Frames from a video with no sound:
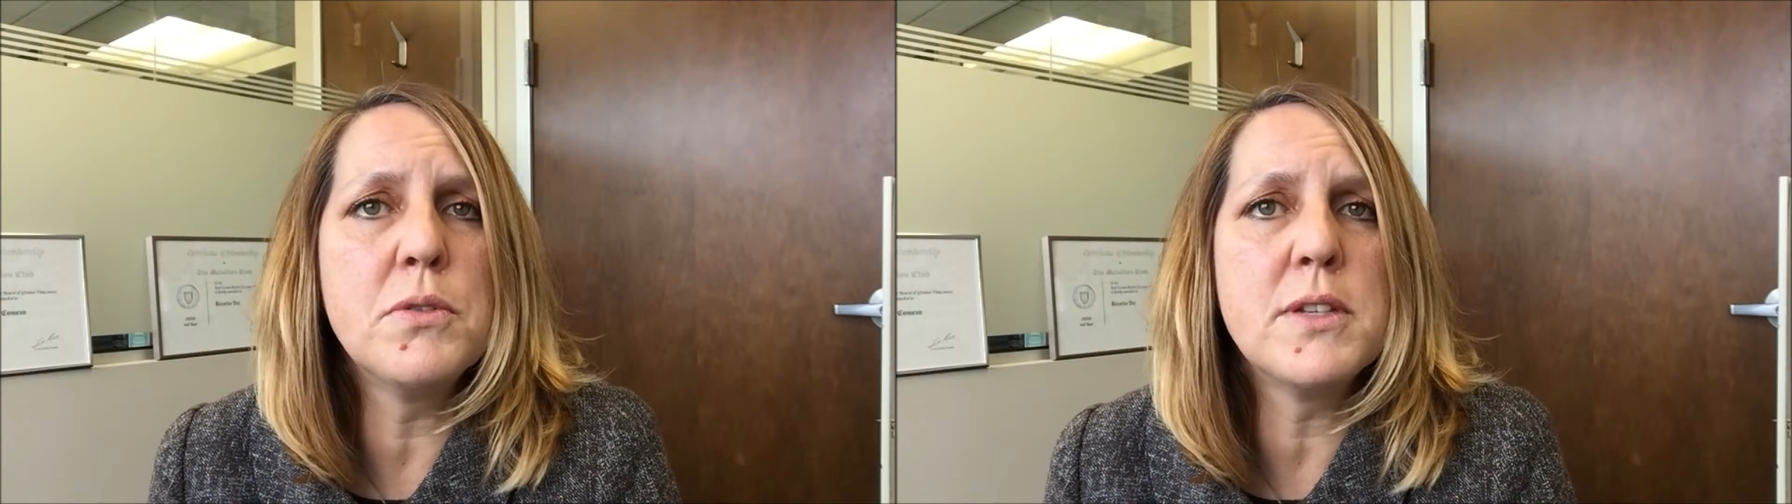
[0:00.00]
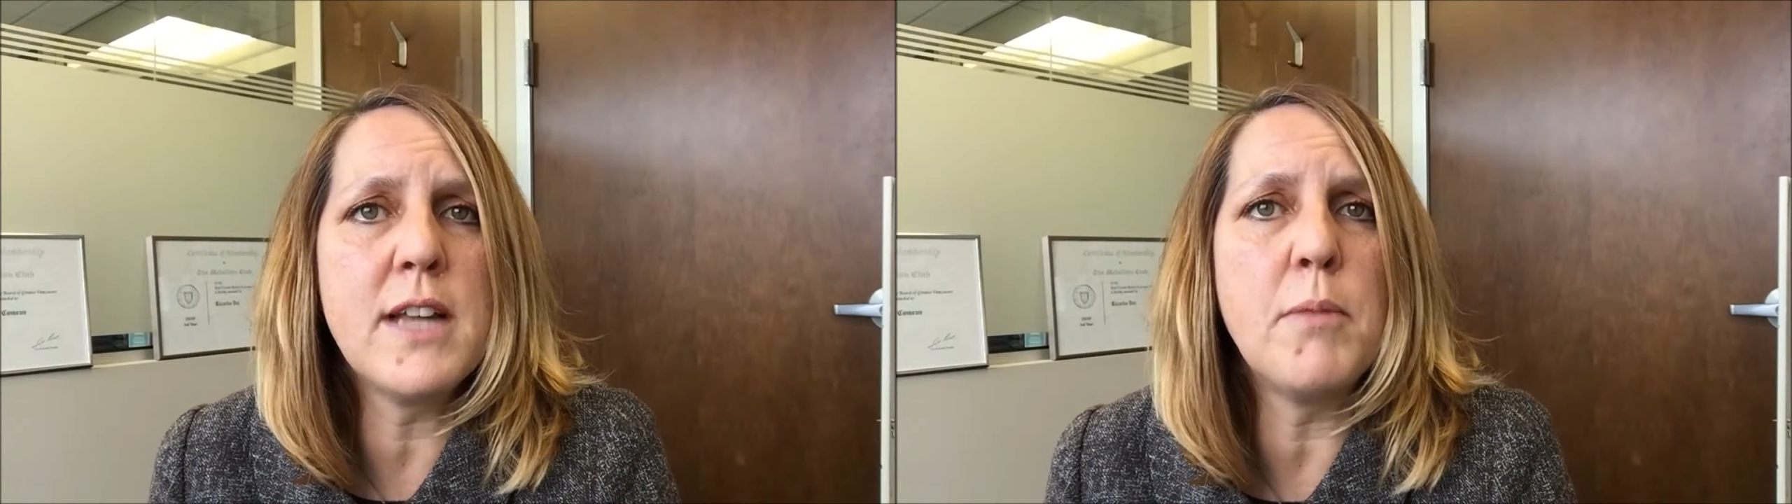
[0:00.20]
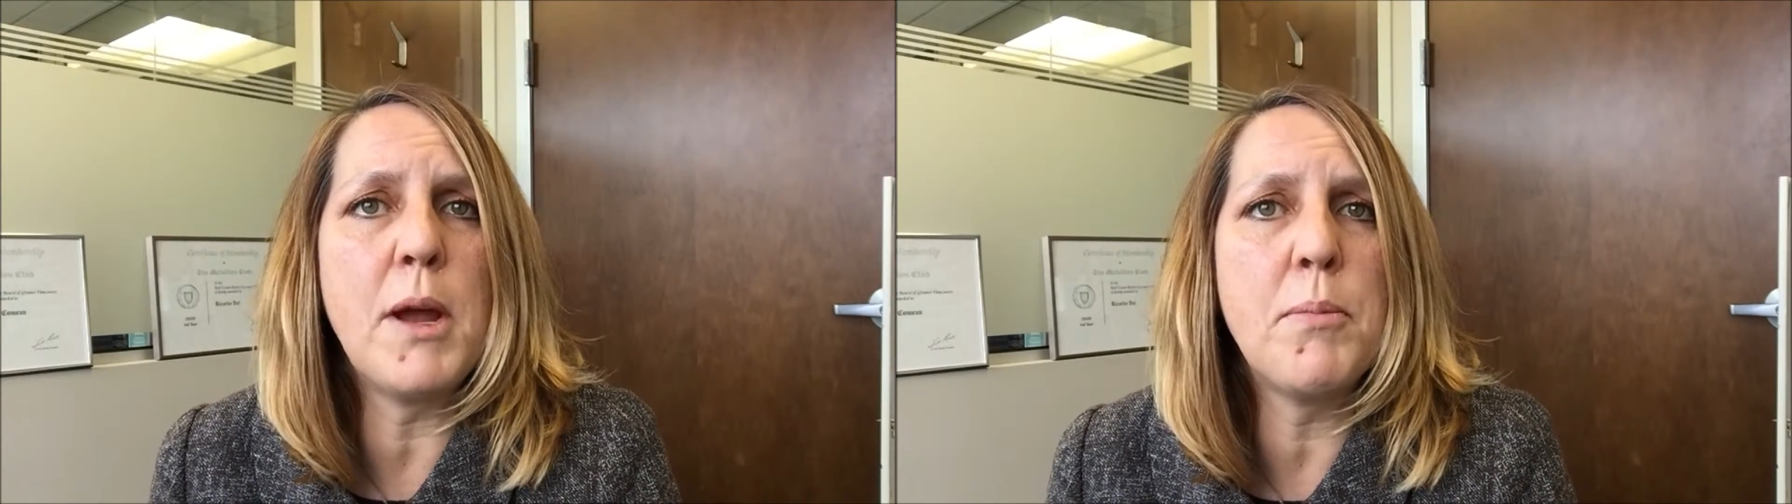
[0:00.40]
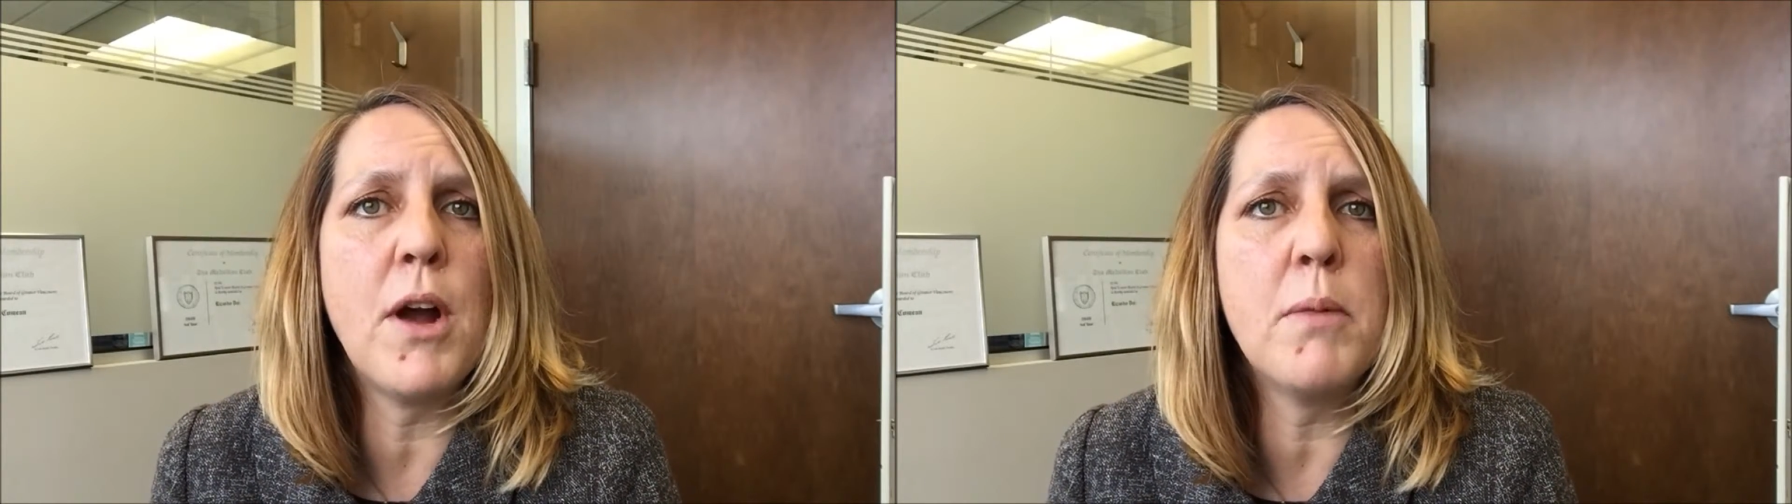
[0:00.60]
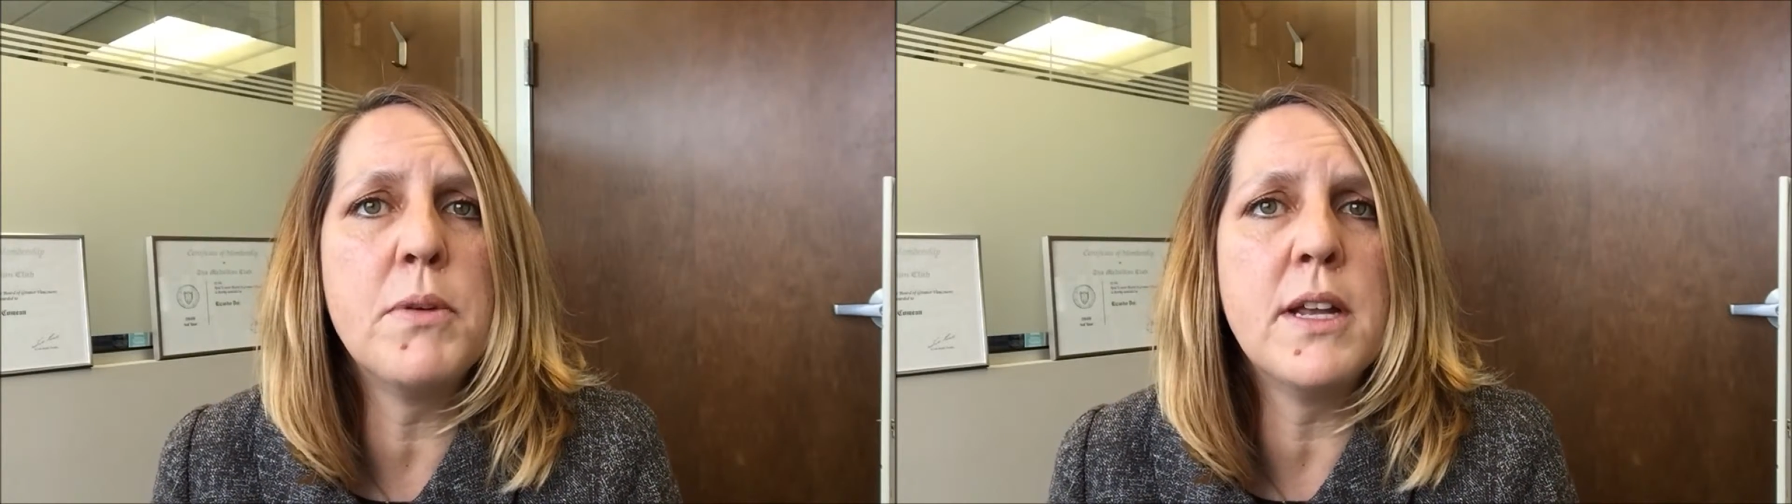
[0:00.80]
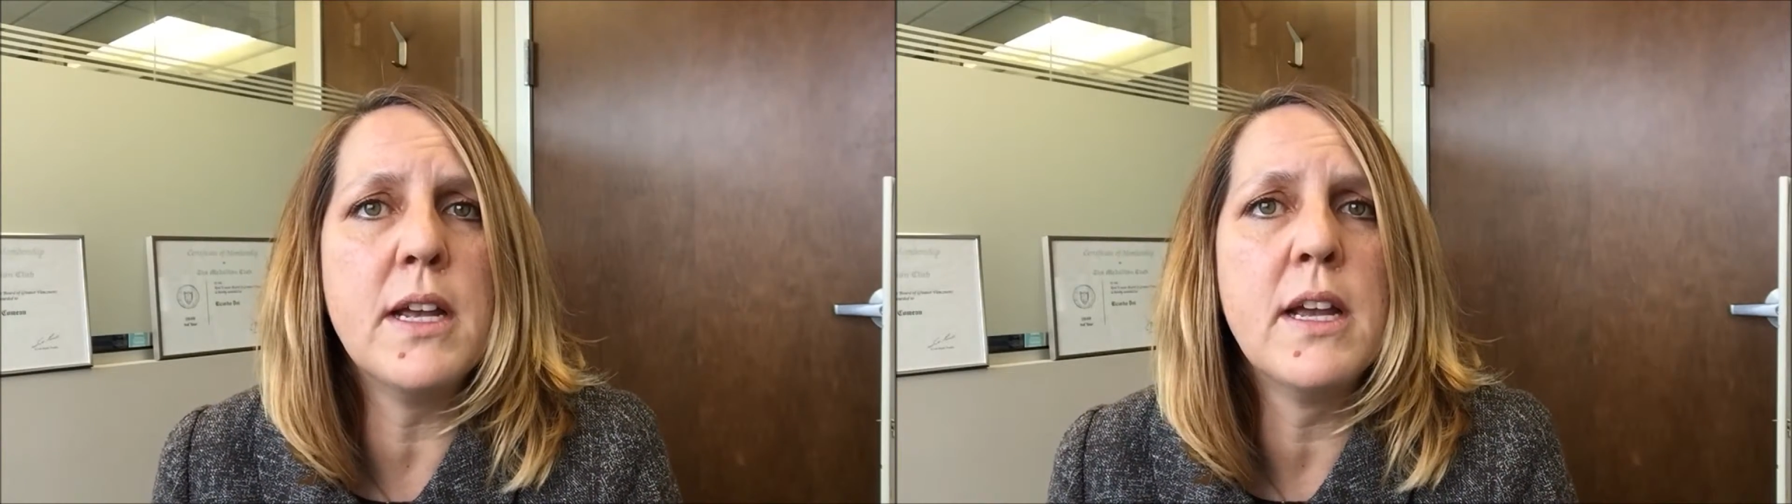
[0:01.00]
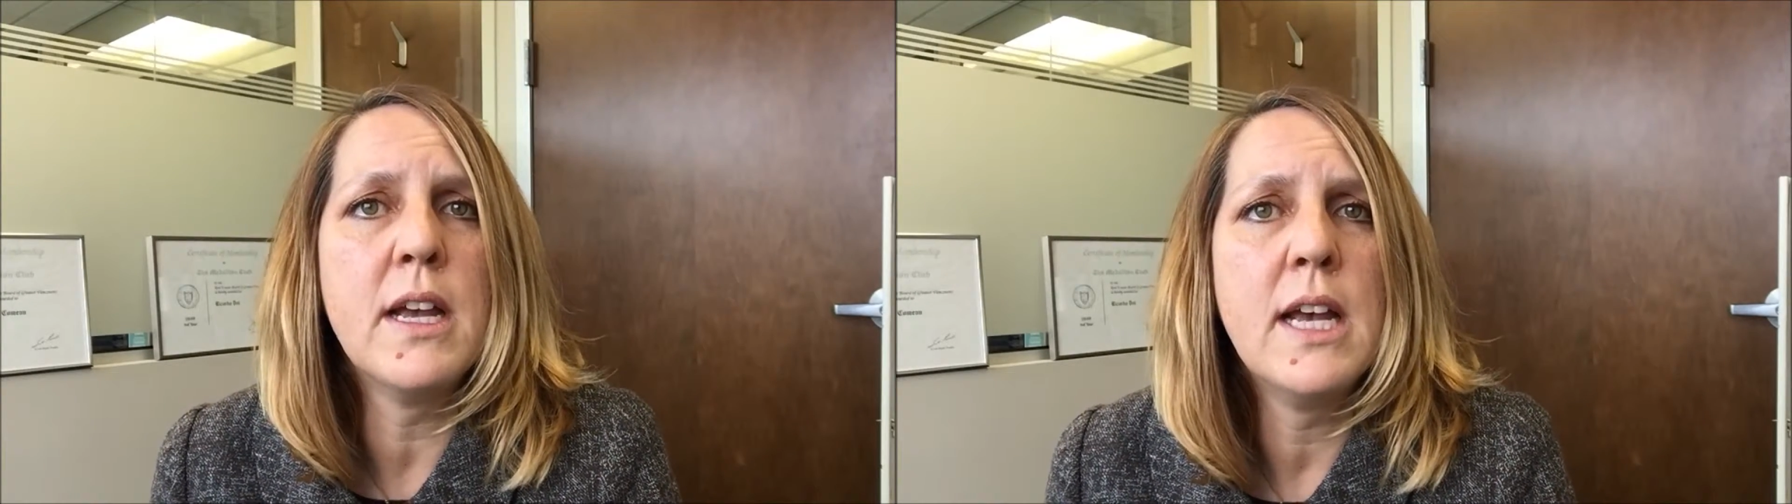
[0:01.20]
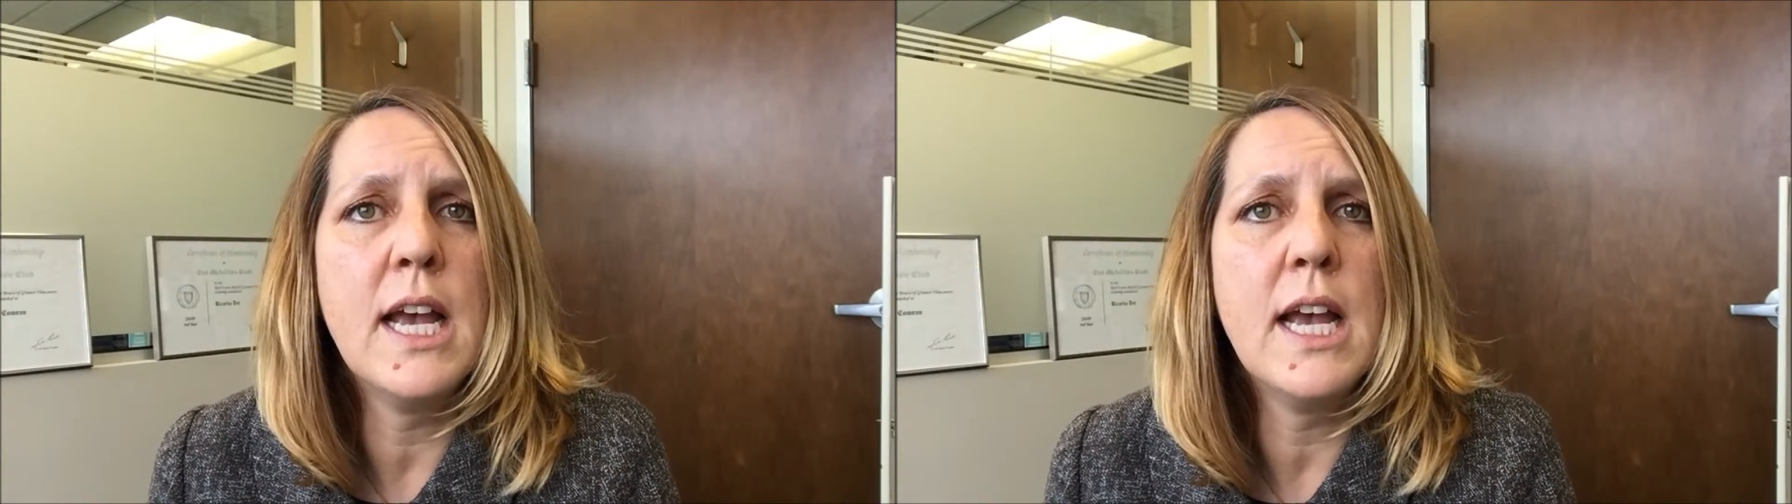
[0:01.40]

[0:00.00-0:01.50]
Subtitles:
sell my property,